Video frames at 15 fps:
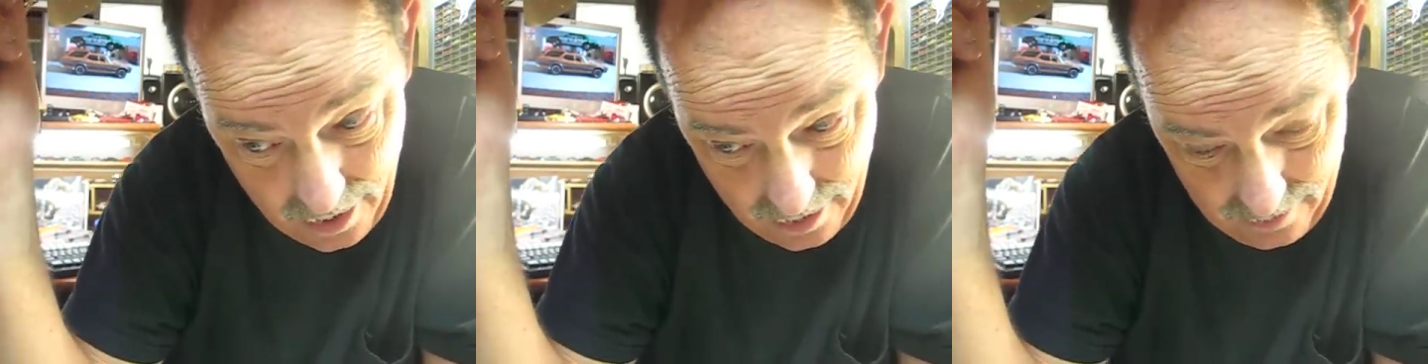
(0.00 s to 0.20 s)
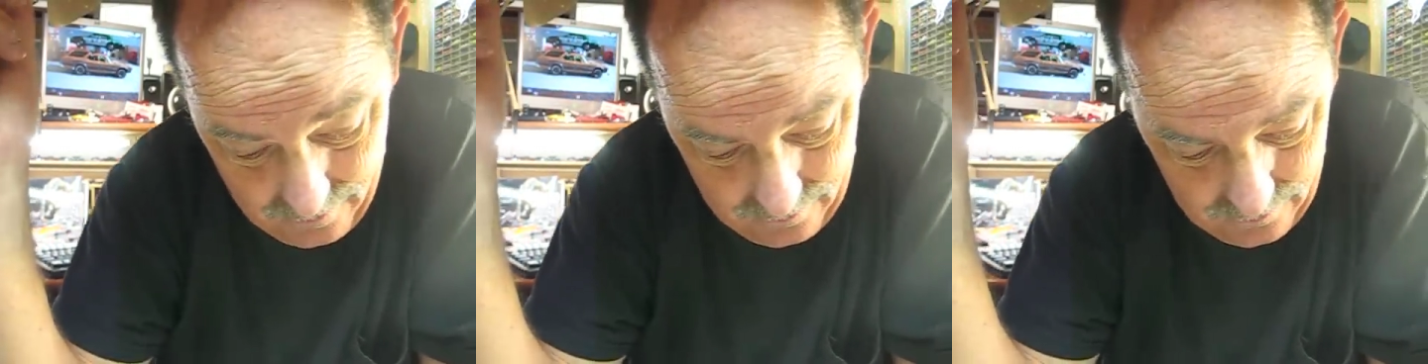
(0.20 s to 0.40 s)

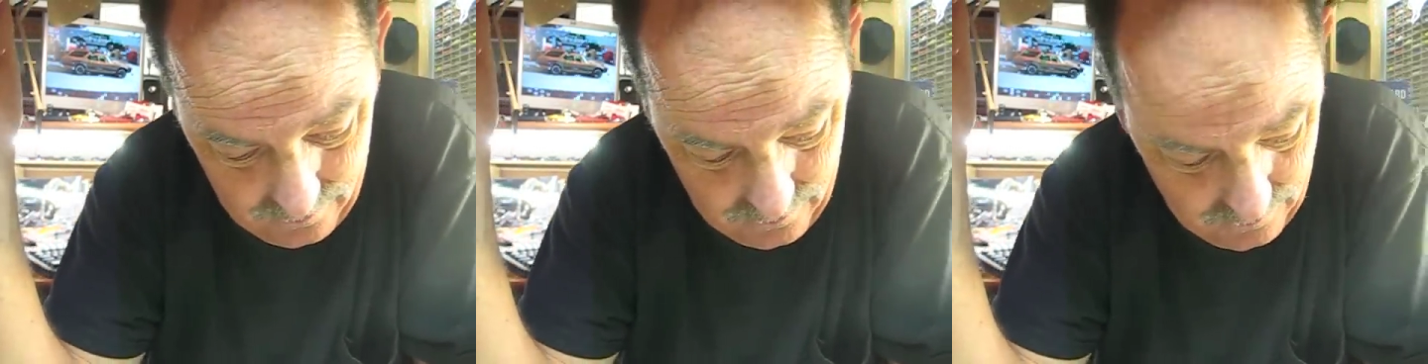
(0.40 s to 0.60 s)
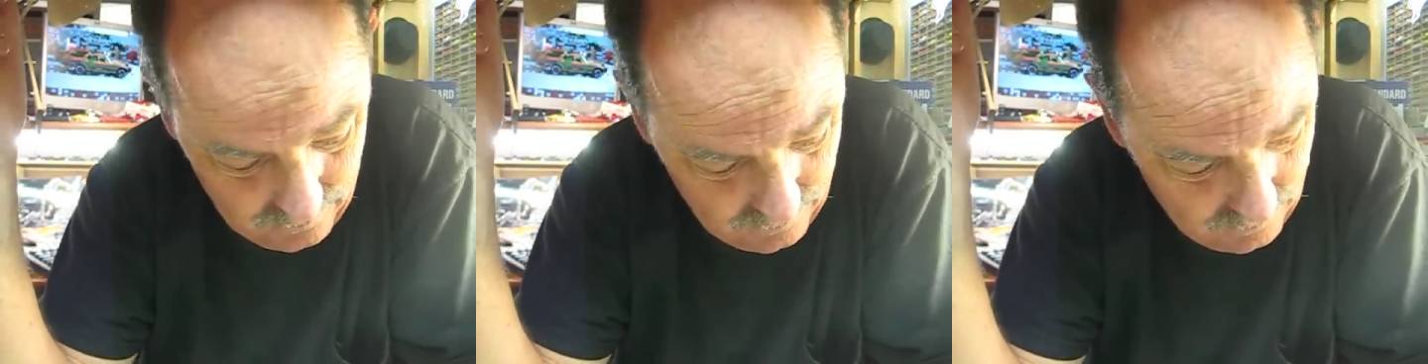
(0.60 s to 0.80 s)

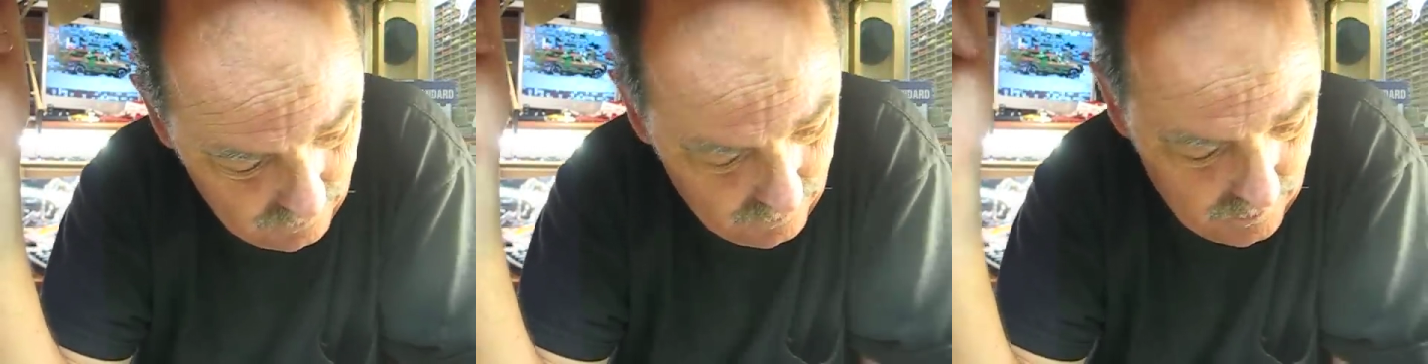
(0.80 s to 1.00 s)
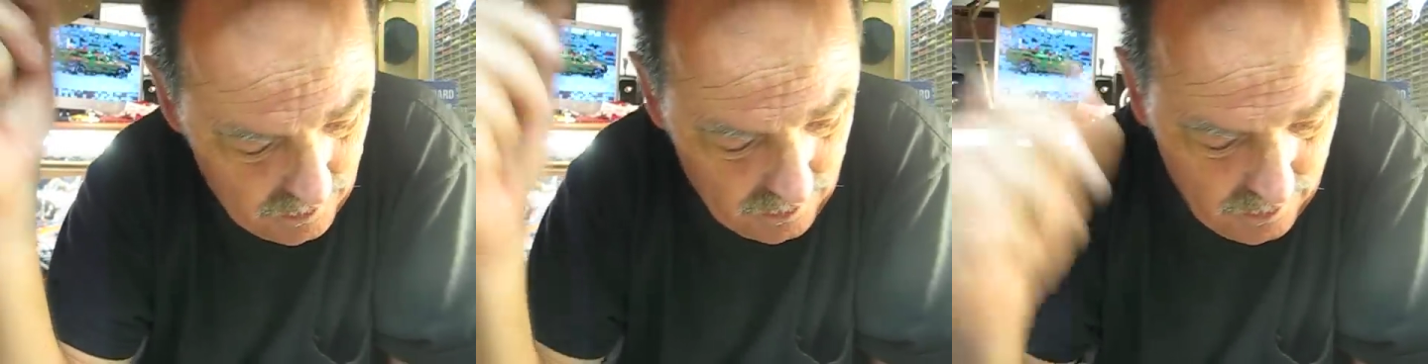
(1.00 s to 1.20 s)

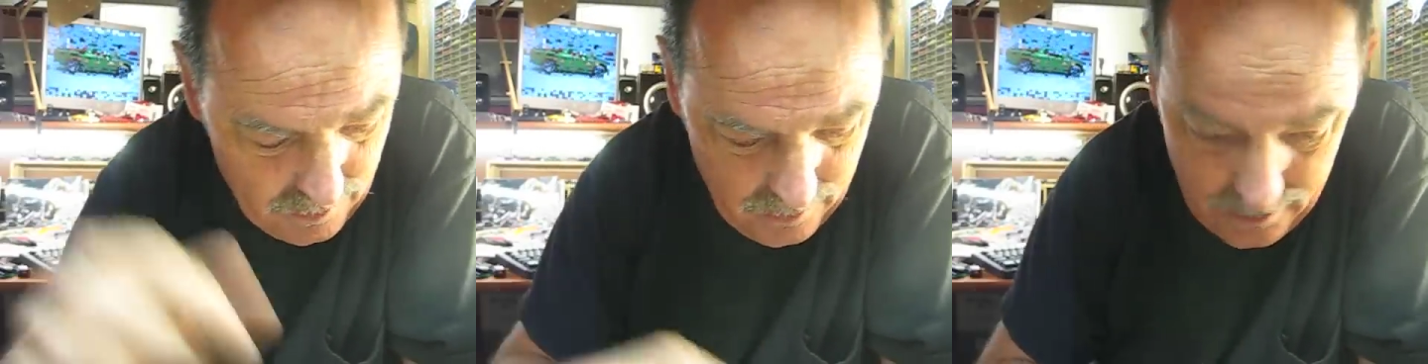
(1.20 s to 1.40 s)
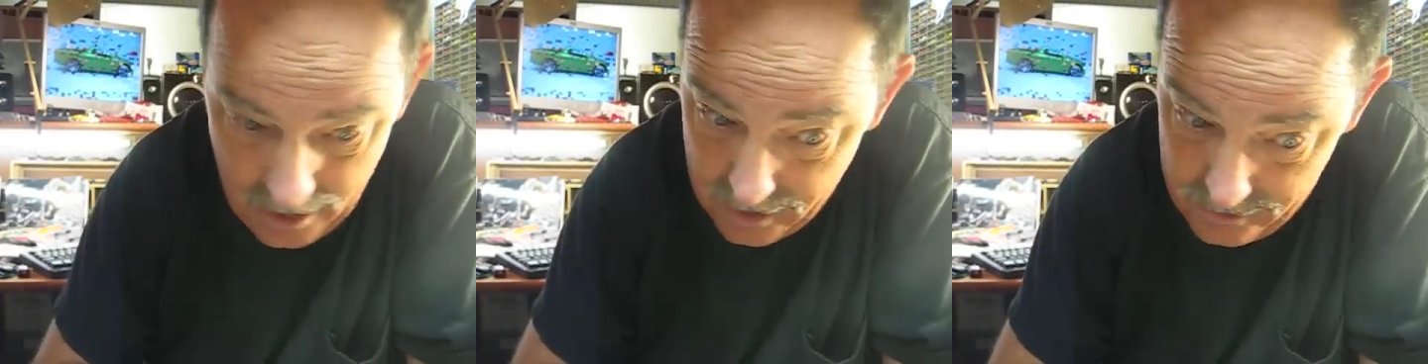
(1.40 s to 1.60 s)

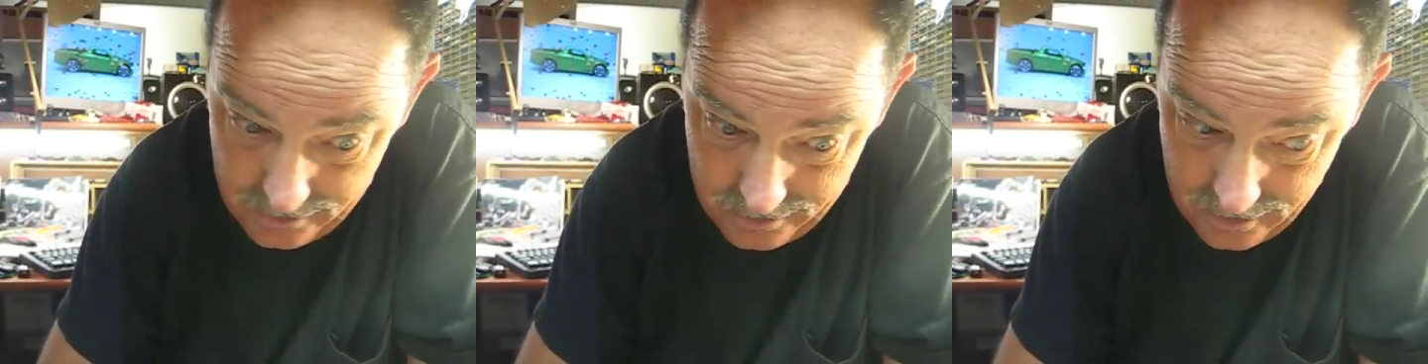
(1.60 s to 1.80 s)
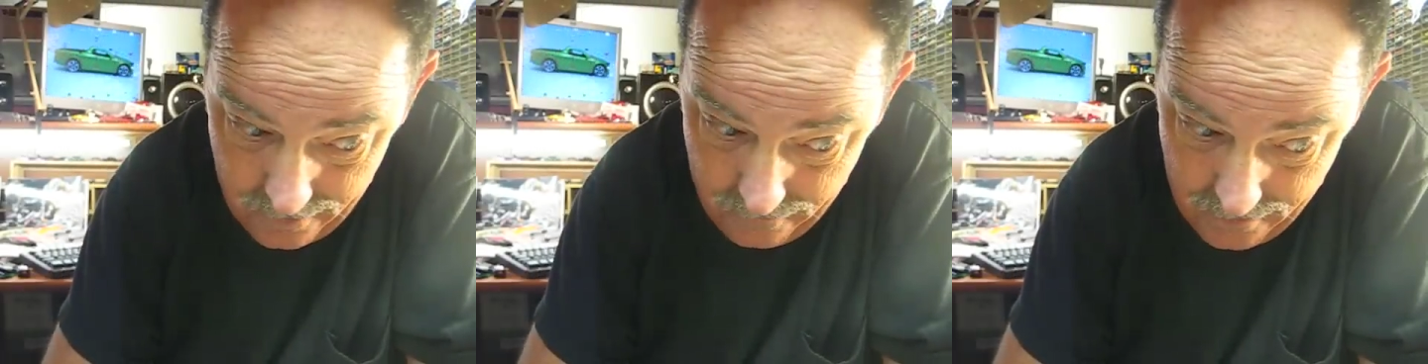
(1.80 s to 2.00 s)
I
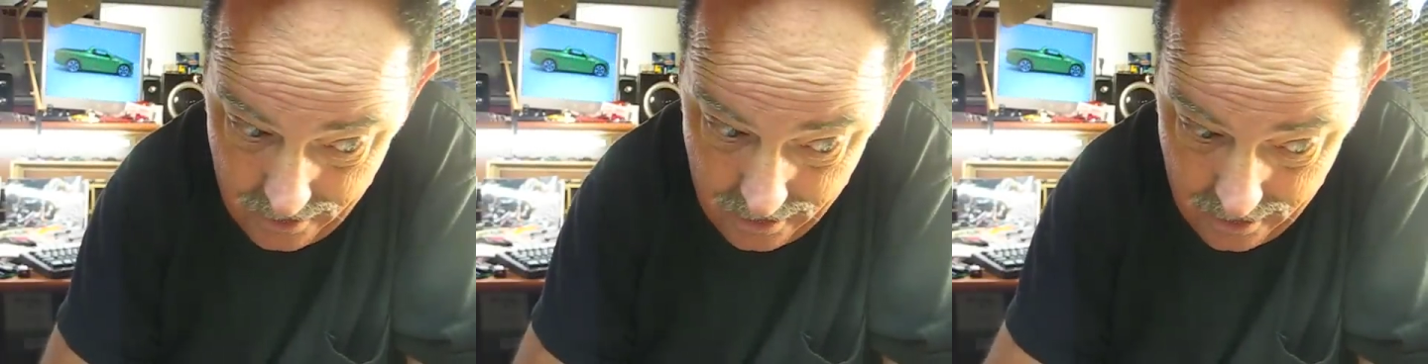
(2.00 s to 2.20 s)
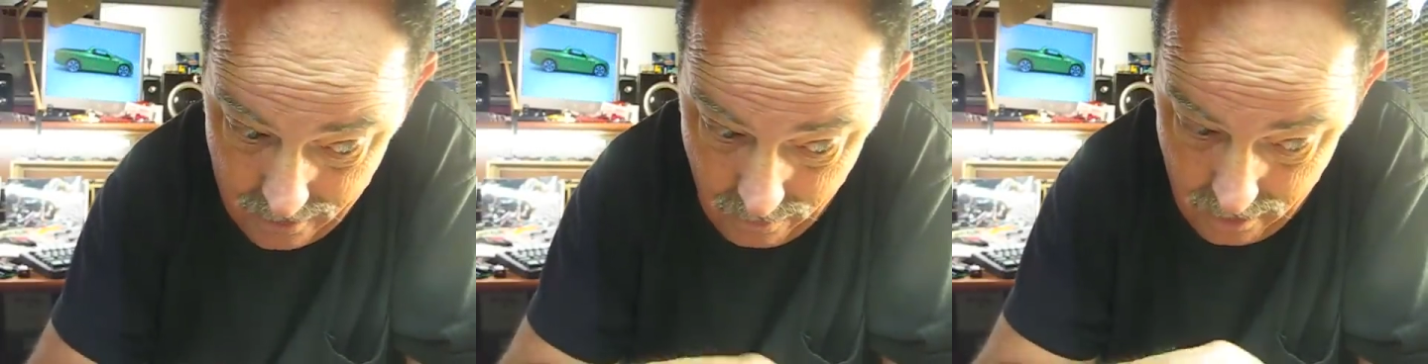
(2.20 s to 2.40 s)
just gotta figure
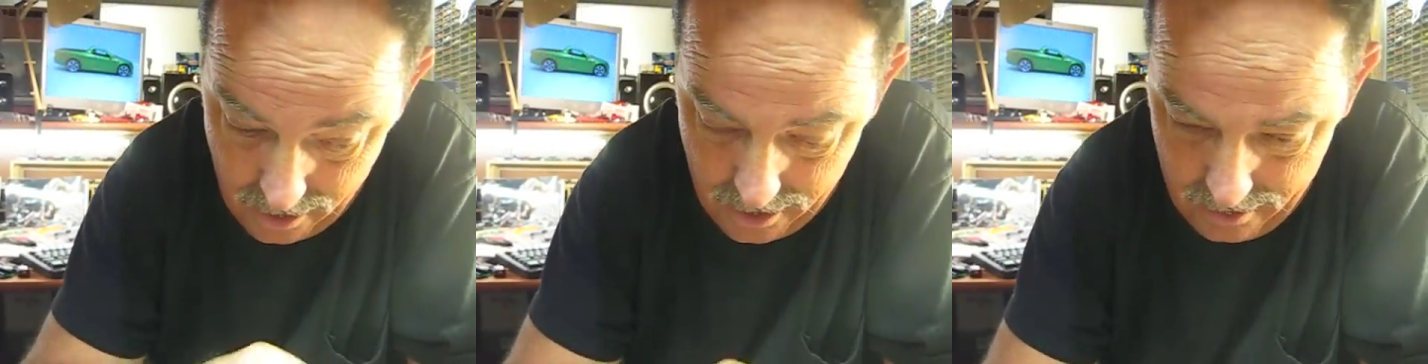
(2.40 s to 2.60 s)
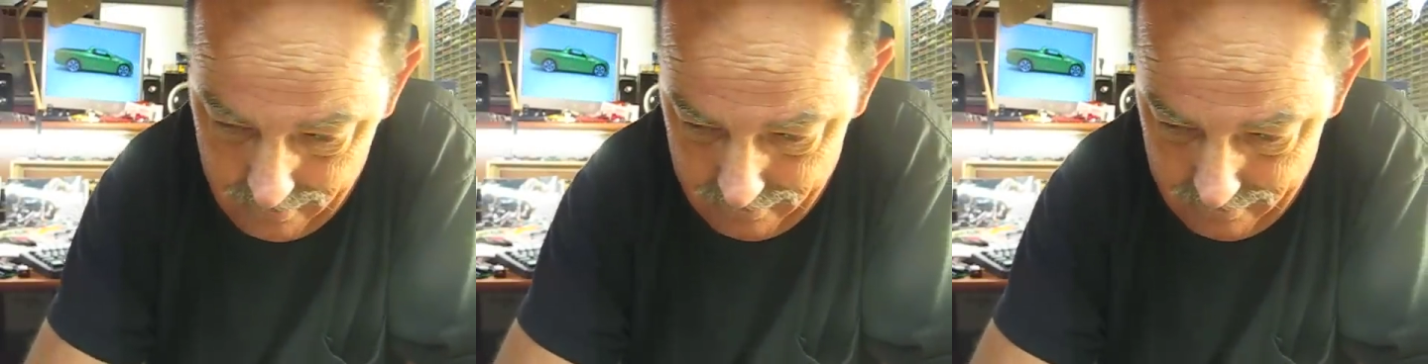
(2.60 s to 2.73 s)
out how to work it.